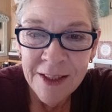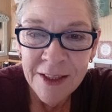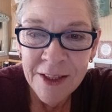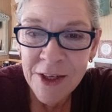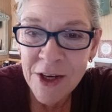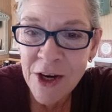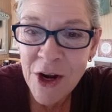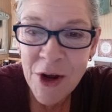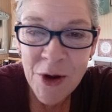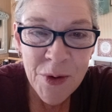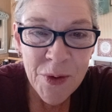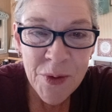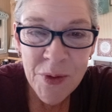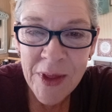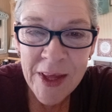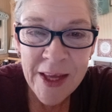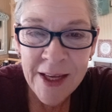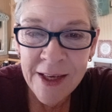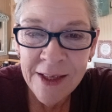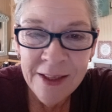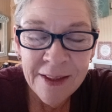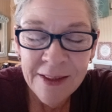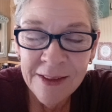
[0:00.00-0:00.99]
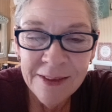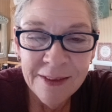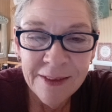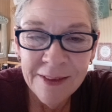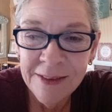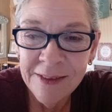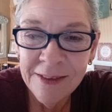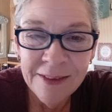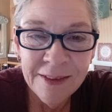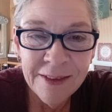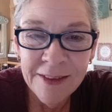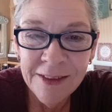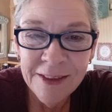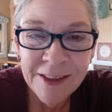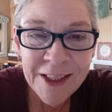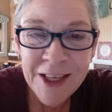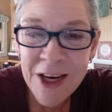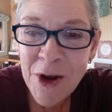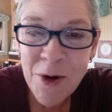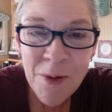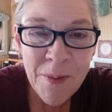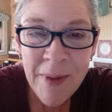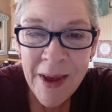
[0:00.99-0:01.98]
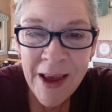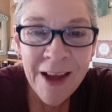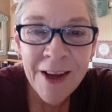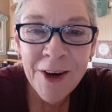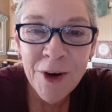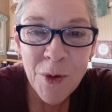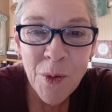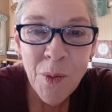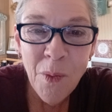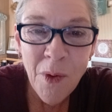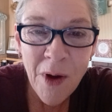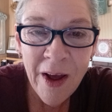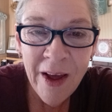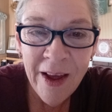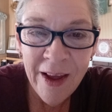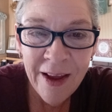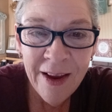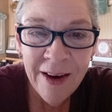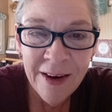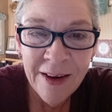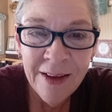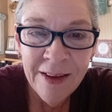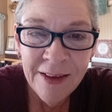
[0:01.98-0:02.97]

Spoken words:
Know that no matter what,